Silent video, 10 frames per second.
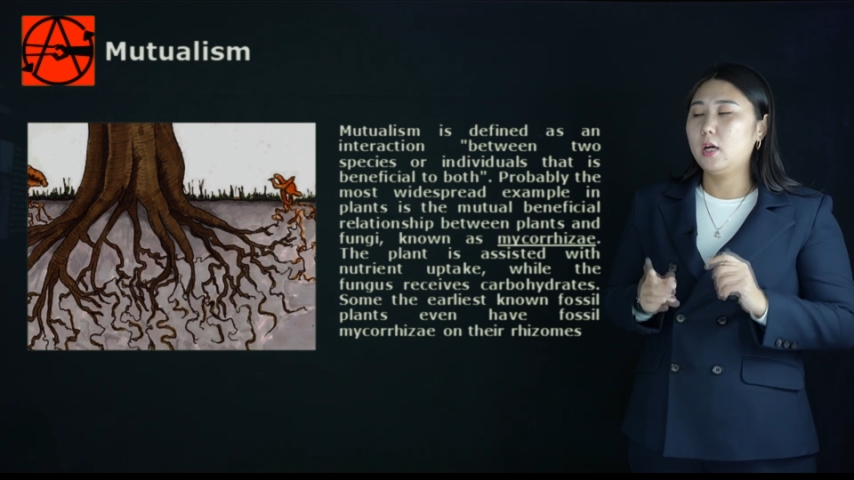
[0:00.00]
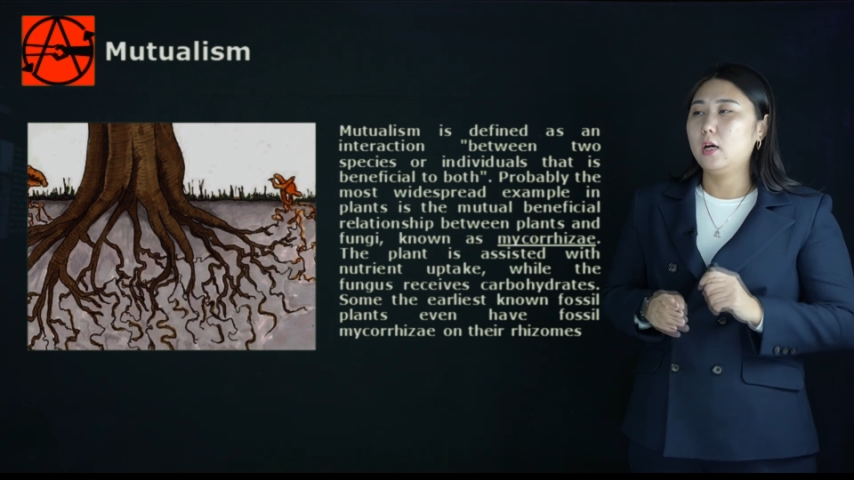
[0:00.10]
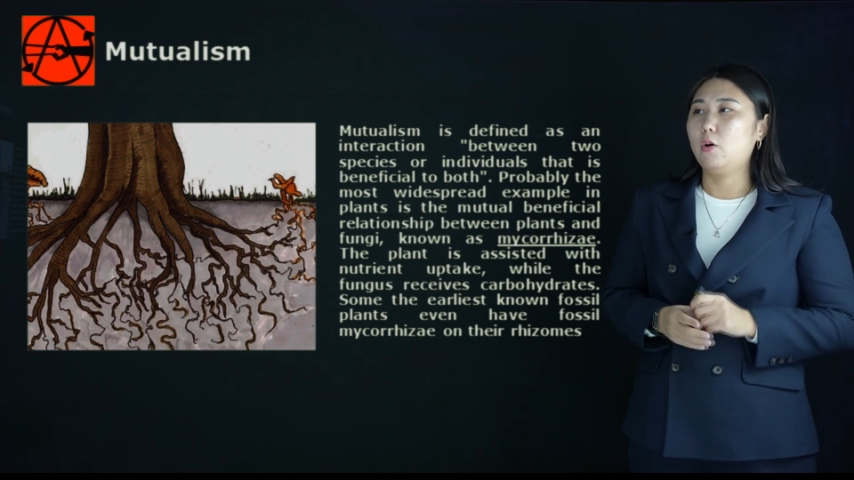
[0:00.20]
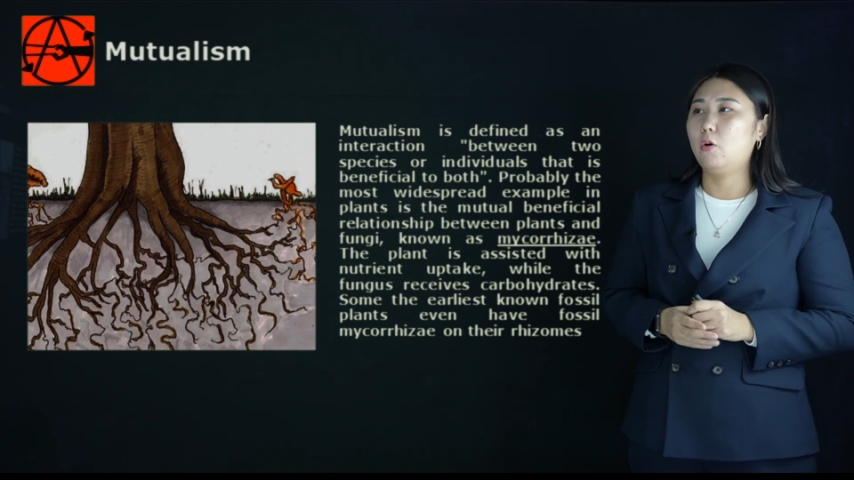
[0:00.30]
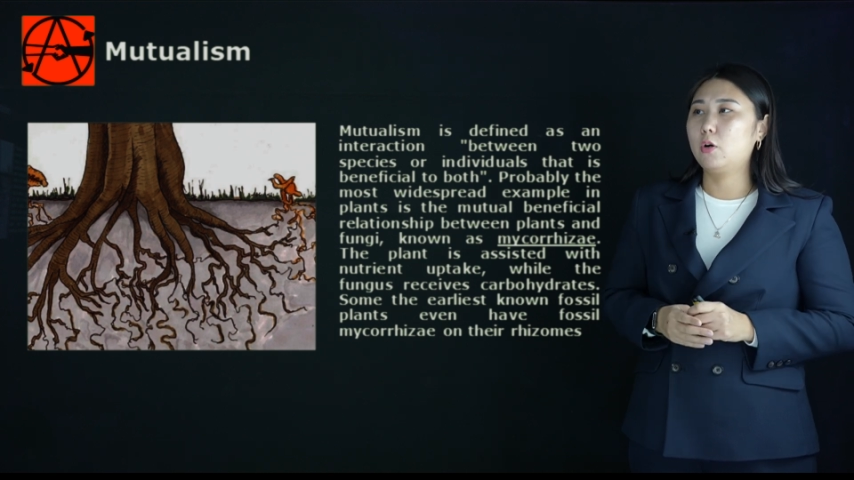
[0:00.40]

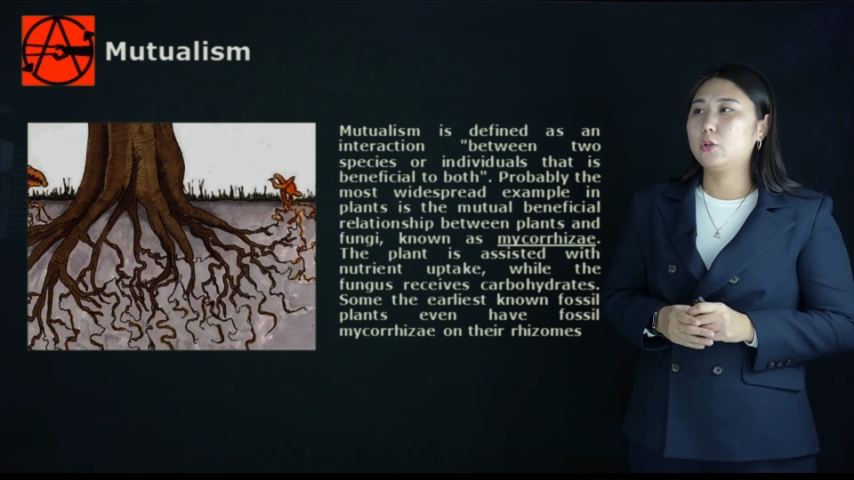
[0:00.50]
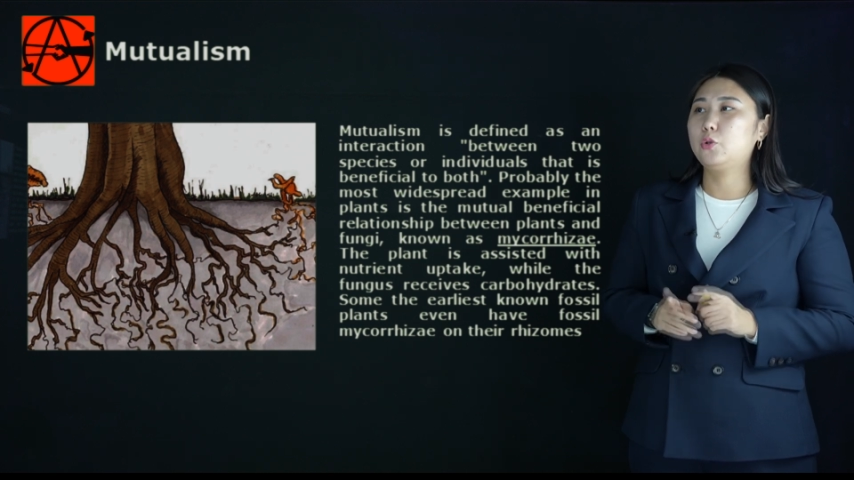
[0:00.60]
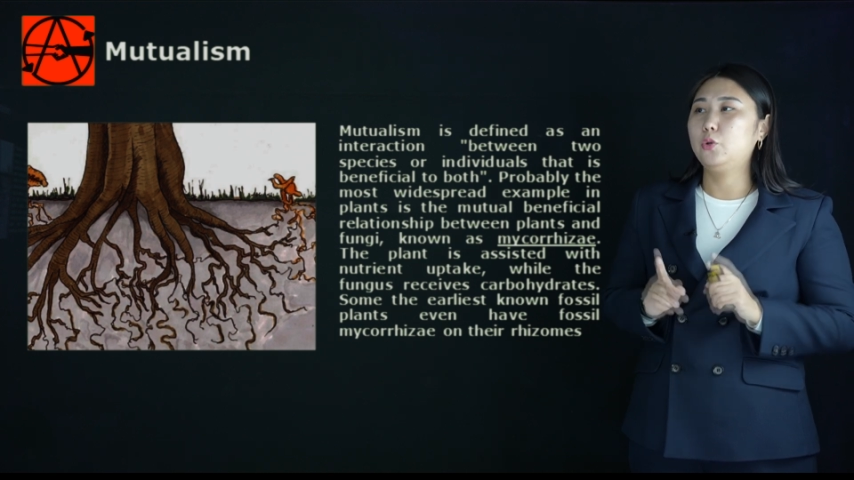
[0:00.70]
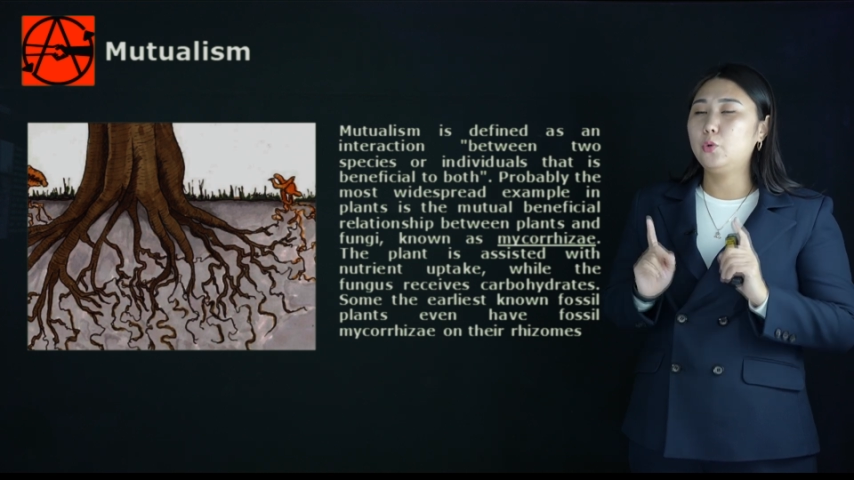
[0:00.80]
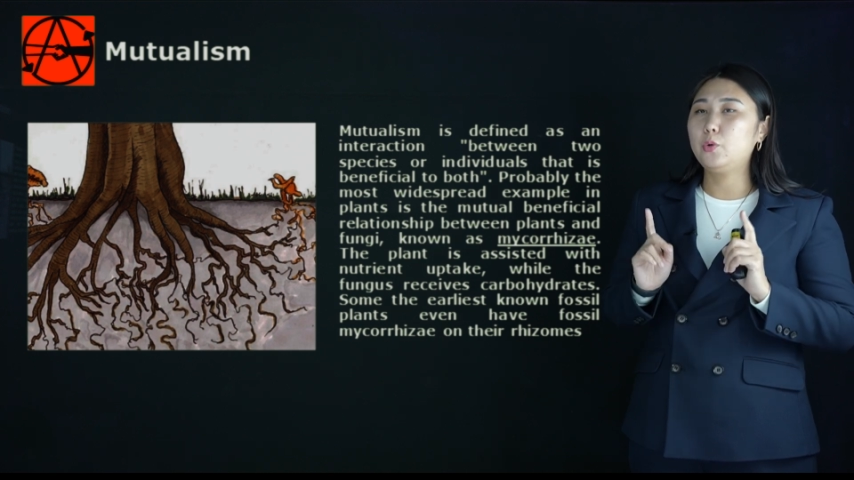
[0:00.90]
or
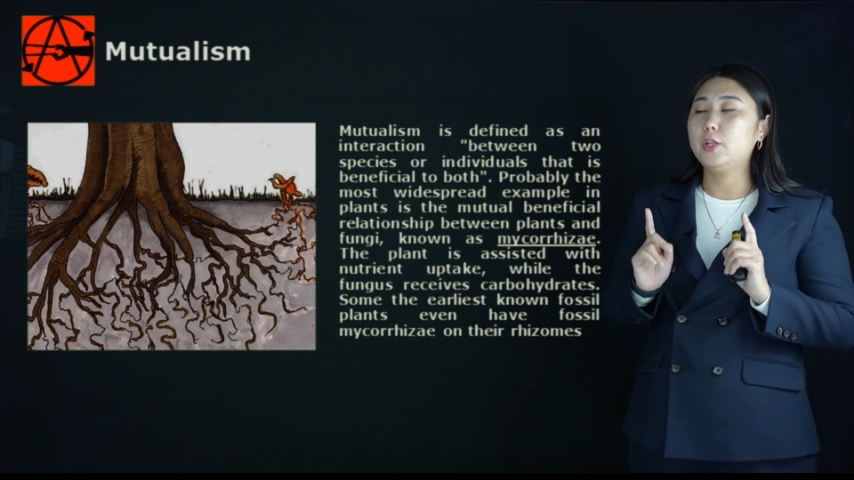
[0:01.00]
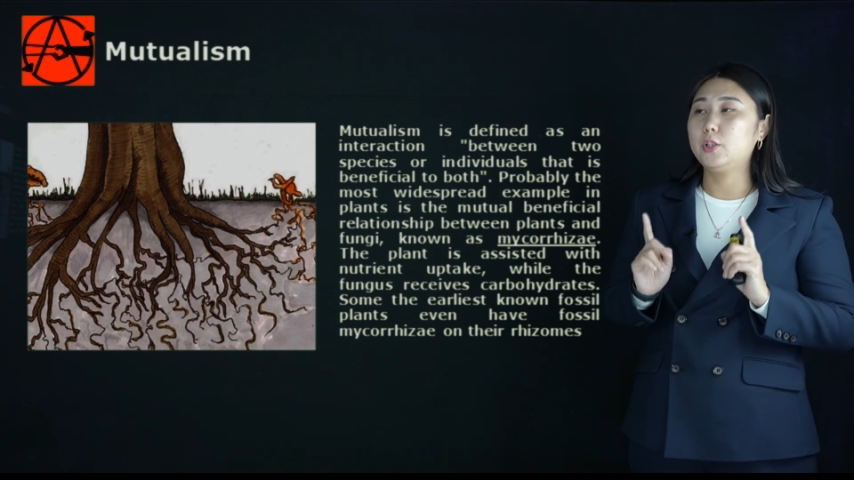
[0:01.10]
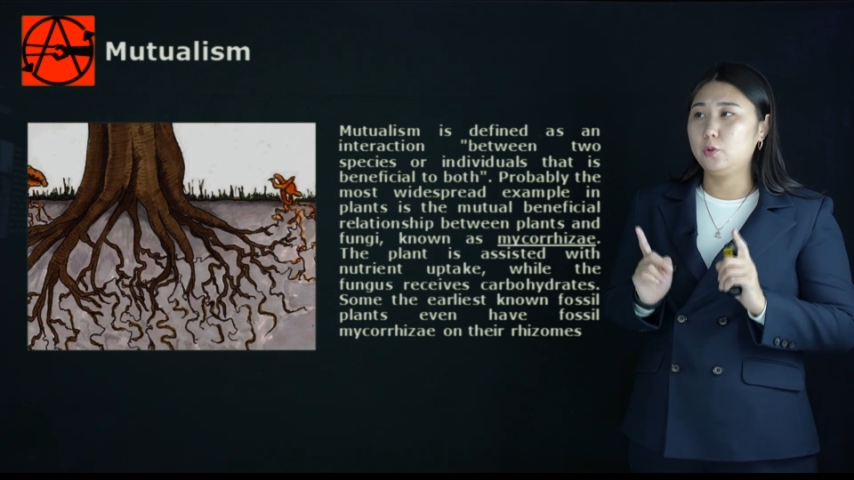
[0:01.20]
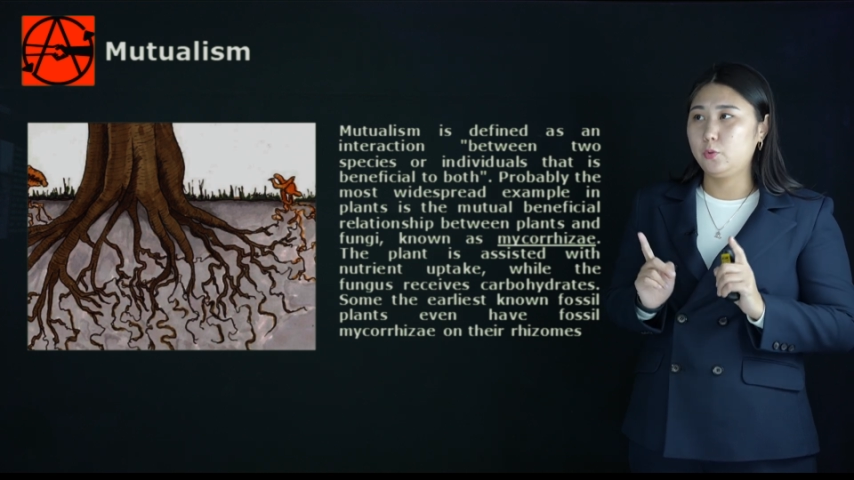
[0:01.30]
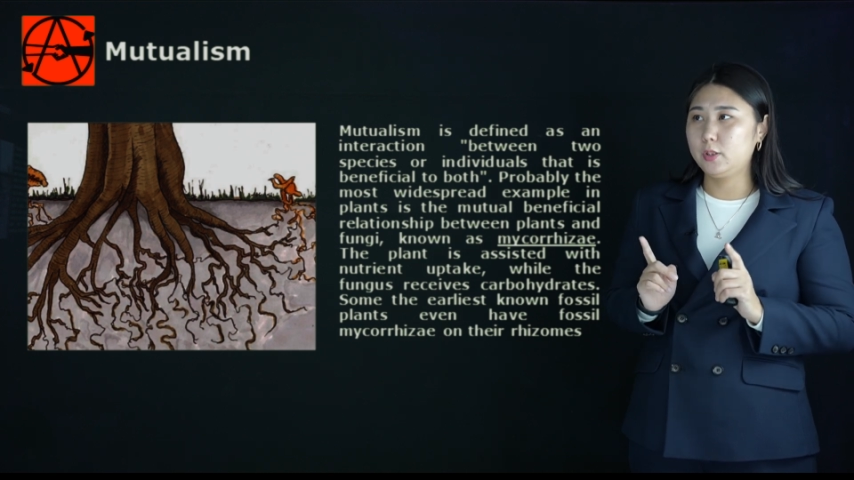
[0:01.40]
two
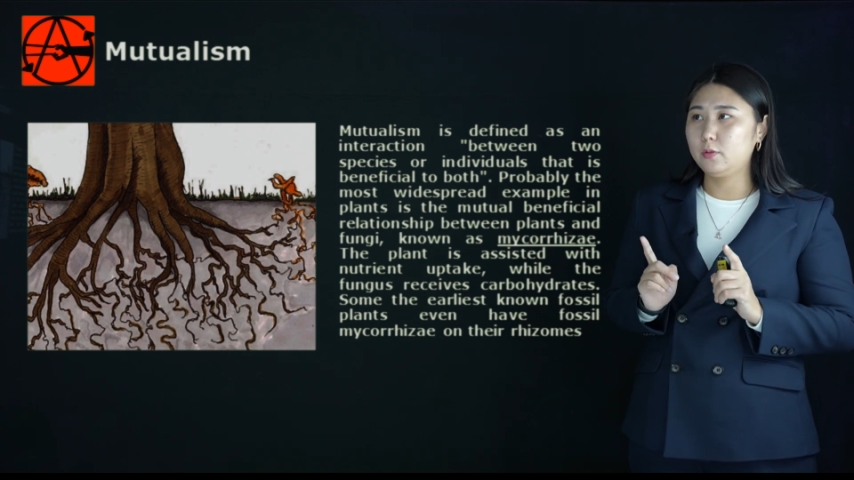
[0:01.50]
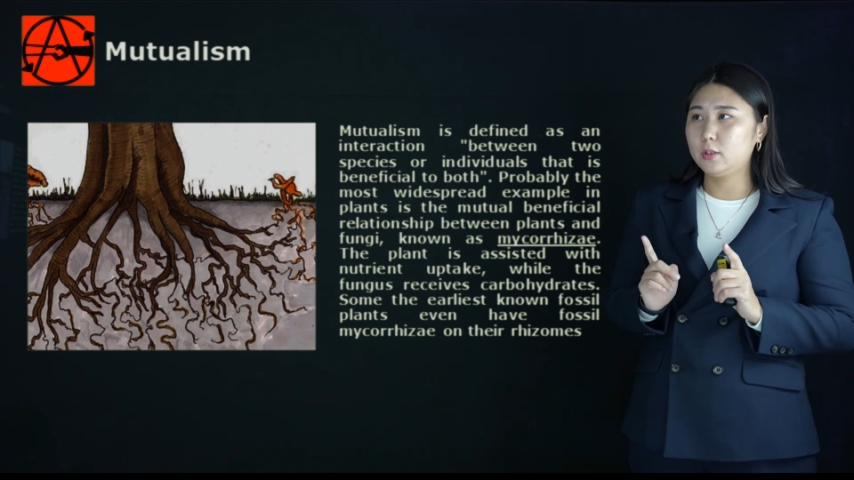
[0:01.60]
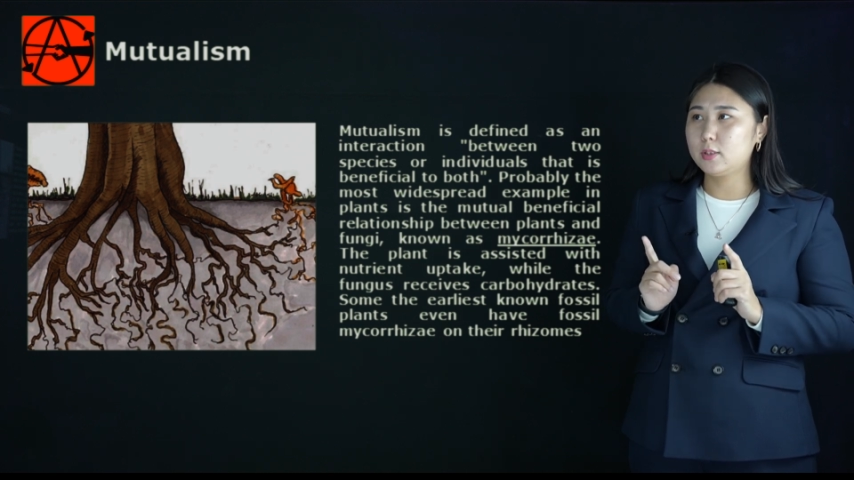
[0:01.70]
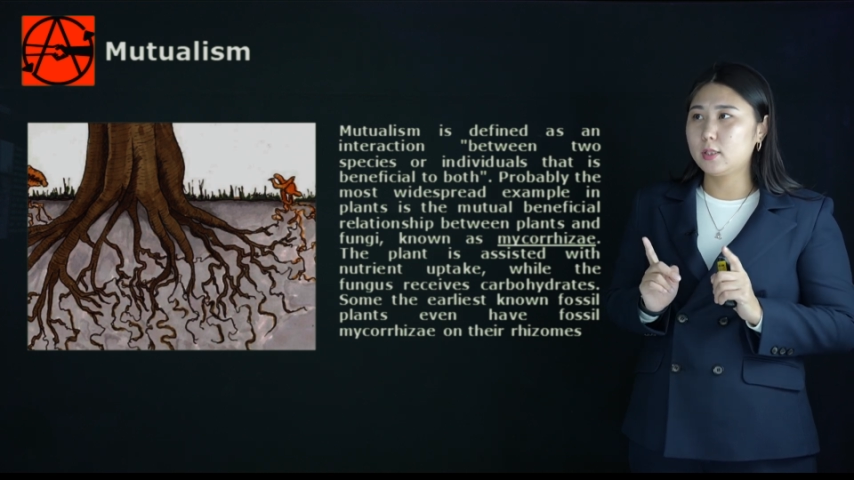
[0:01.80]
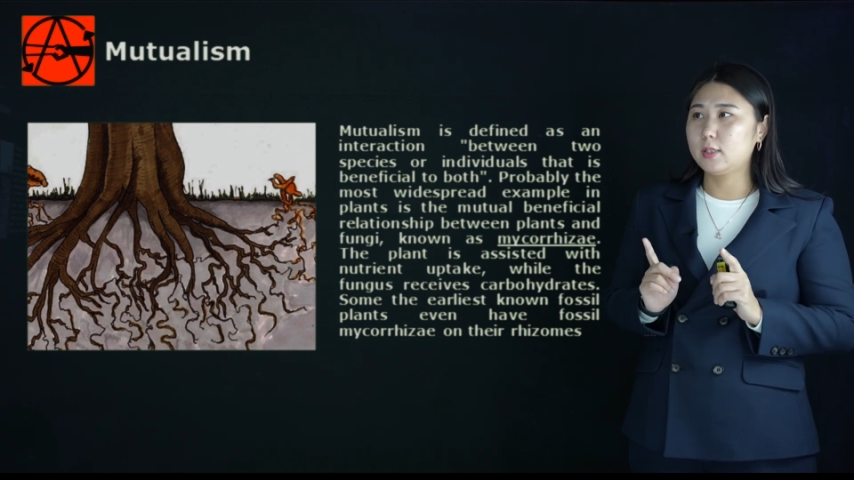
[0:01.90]
individuals